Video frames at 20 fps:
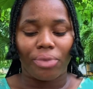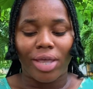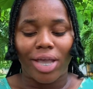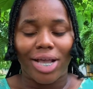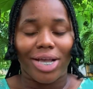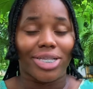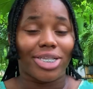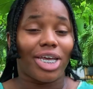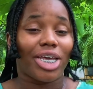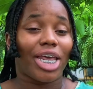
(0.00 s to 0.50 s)

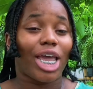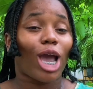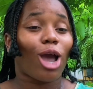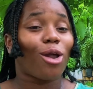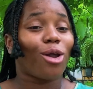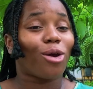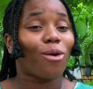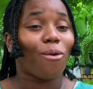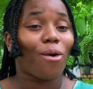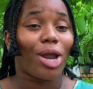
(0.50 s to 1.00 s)
is either you're going
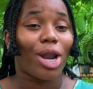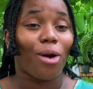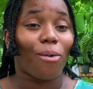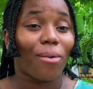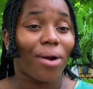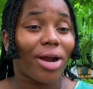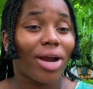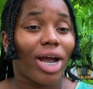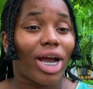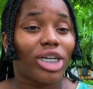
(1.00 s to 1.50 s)
to go on a
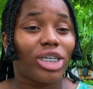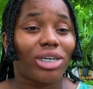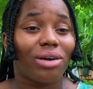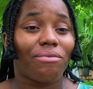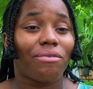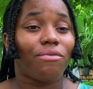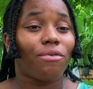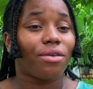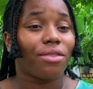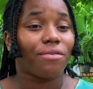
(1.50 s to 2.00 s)
work and
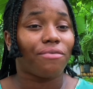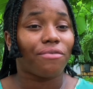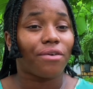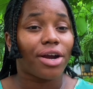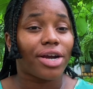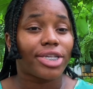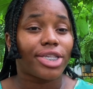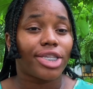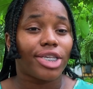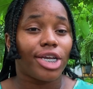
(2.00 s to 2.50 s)
travel for the
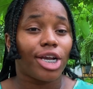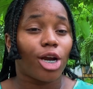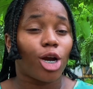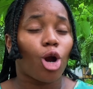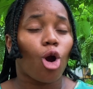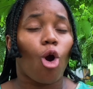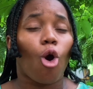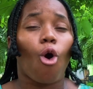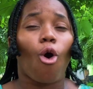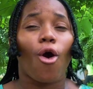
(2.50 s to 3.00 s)
first year
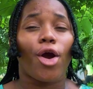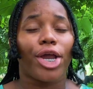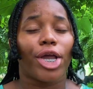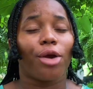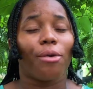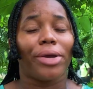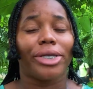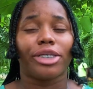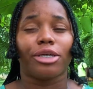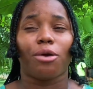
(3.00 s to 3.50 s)
or you're
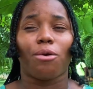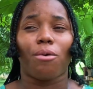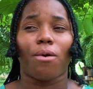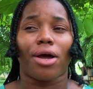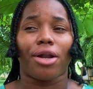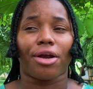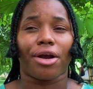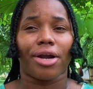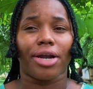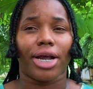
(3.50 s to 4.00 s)
going to go
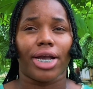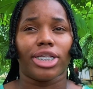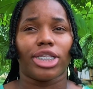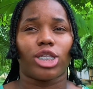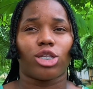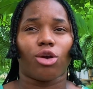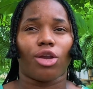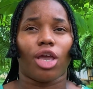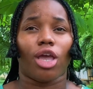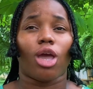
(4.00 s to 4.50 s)
on earn and
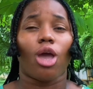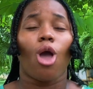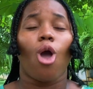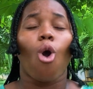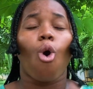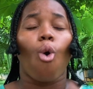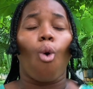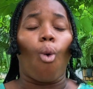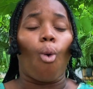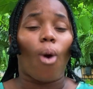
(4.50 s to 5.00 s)
study.
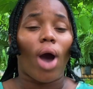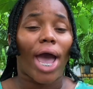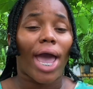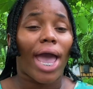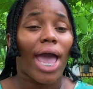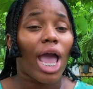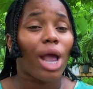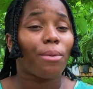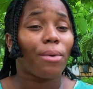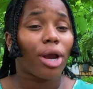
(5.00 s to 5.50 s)
Why
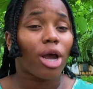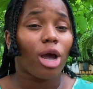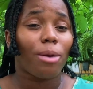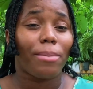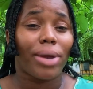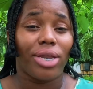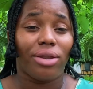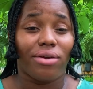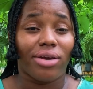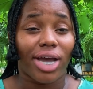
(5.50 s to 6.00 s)
I
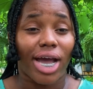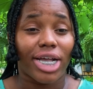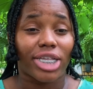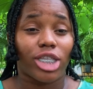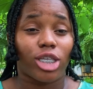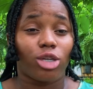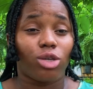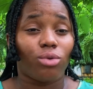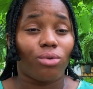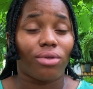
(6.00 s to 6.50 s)
recommend you guys
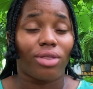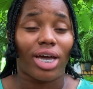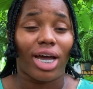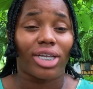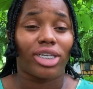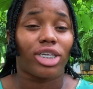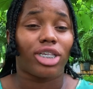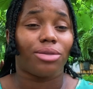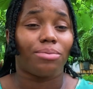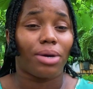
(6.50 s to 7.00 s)
to do
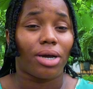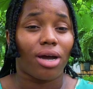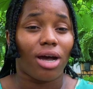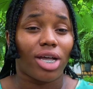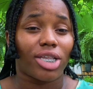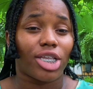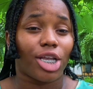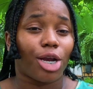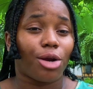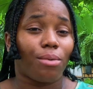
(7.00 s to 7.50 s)
that is
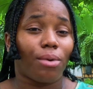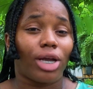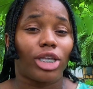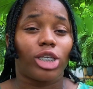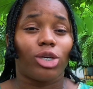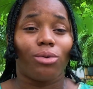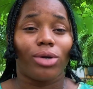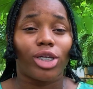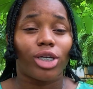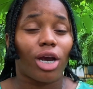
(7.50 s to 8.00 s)
because here what
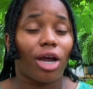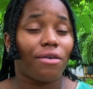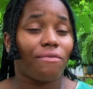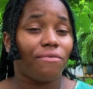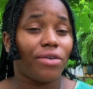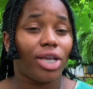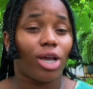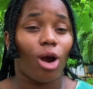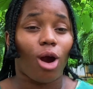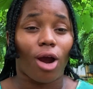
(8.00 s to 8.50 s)
tuition fees